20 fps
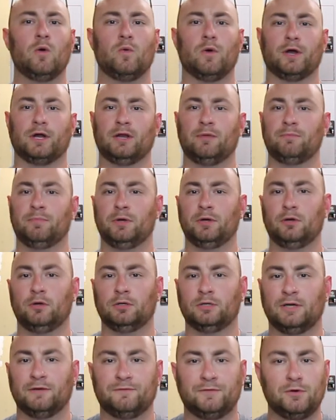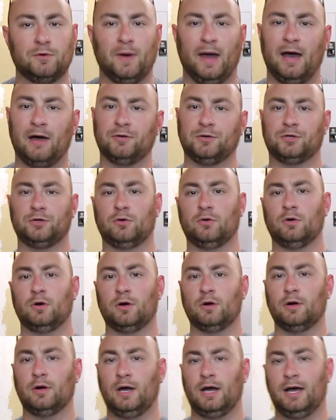We're going to build a few
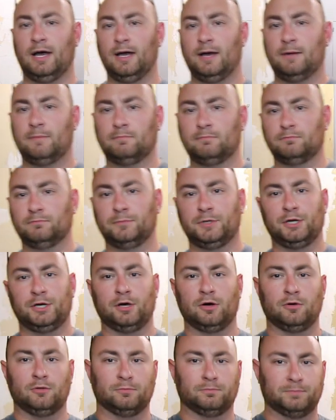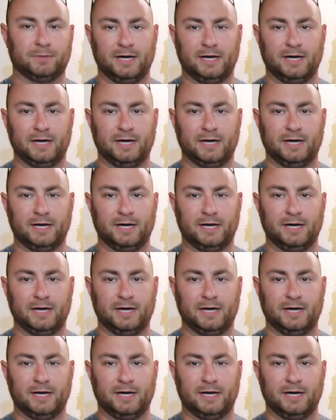outdoor, um, you know,